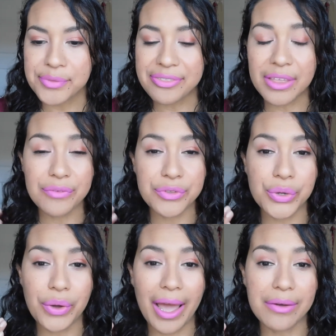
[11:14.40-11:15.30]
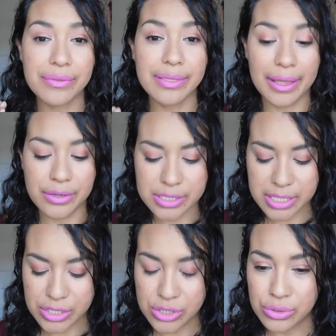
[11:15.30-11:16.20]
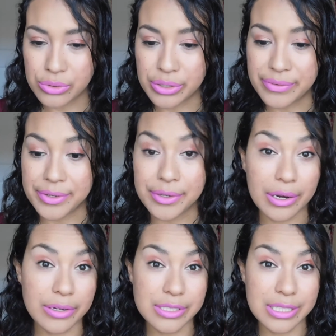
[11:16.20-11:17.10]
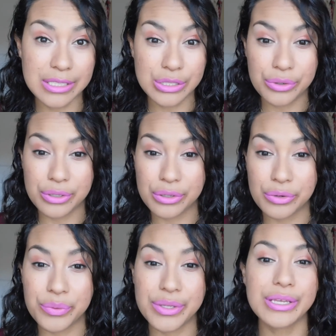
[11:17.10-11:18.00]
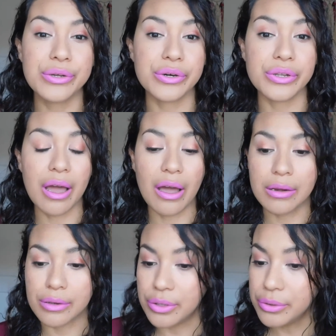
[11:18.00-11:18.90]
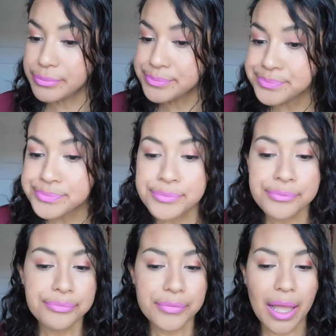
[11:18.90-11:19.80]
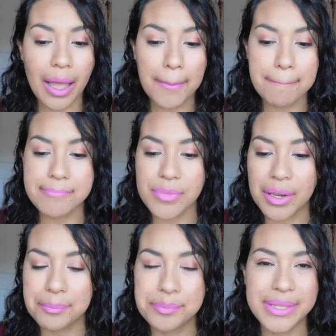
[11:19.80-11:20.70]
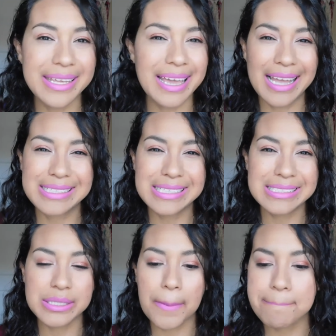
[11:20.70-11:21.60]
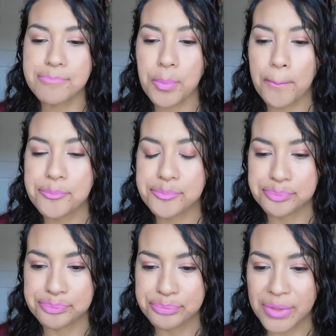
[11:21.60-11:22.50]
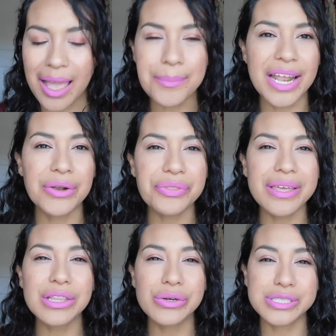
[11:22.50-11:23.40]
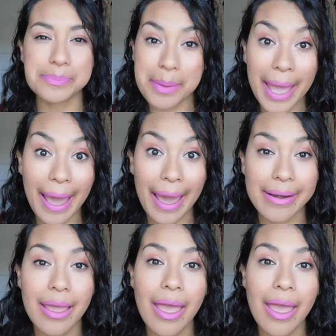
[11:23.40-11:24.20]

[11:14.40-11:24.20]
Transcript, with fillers: I think if you have lighter skin tone or even darker skin tone, it'll look really good on you. Um, on me, I just, I mean, I don't think it looks bad.